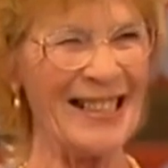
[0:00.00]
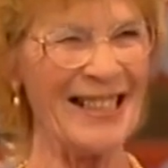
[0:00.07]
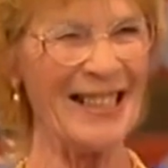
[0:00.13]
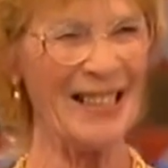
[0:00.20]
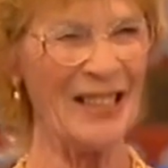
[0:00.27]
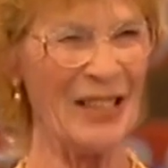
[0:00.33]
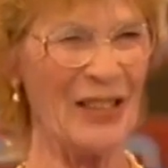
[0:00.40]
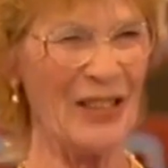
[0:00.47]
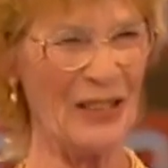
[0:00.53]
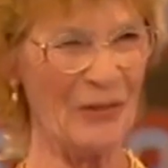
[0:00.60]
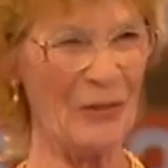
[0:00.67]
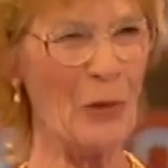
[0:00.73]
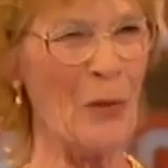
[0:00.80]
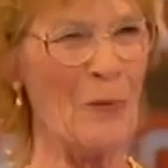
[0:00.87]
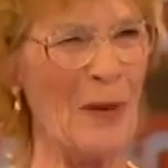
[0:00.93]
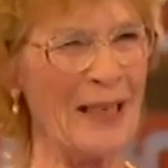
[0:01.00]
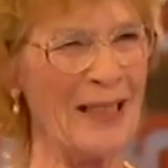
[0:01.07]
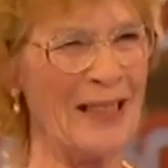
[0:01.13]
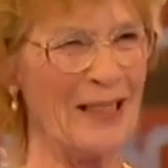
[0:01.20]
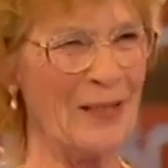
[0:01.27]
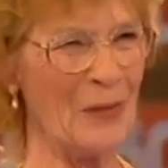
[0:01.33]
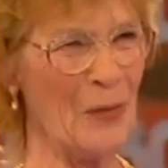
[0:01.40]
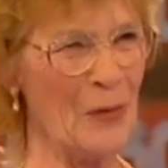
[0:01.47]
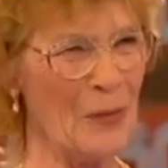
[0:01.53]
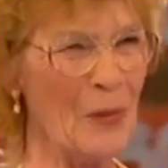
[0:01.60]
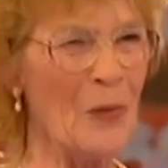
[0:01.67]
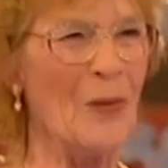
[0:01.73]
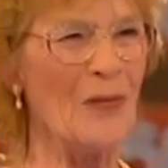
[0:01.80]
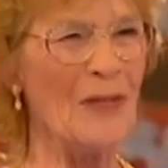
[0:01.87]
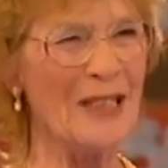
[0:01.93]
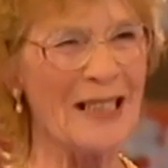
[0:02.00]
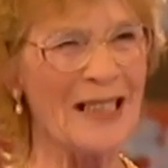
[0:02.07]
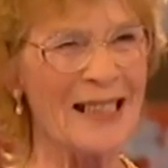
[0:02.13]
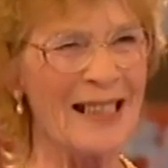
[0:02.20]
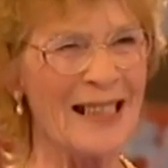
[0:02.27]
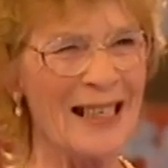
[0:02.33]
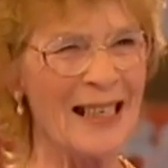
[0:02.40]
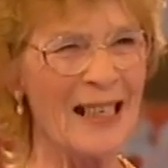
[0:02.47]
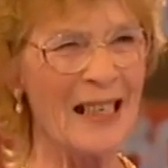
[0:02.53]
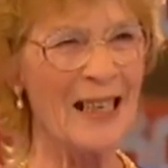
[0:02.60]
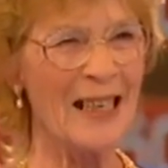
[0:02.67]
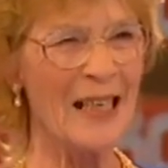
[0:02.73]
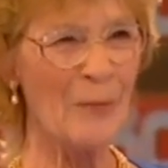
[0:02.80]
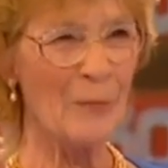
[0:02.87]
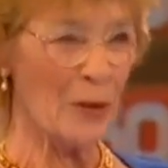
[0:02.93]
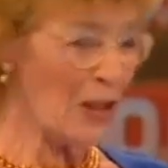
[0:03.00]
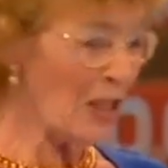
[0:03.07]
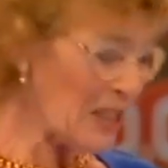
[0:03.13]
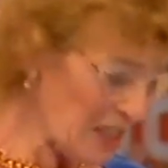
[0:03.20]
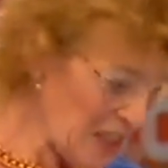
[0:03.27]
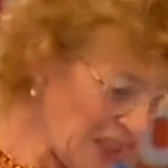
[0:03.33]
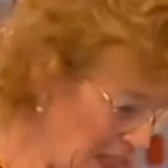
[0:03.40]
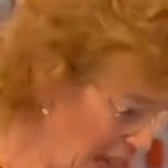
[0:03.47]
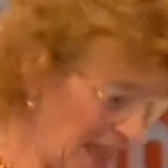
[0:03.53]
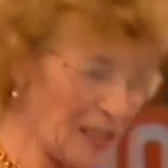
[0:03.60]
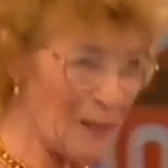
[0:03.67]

like they did in the romantic old movies. And but this is the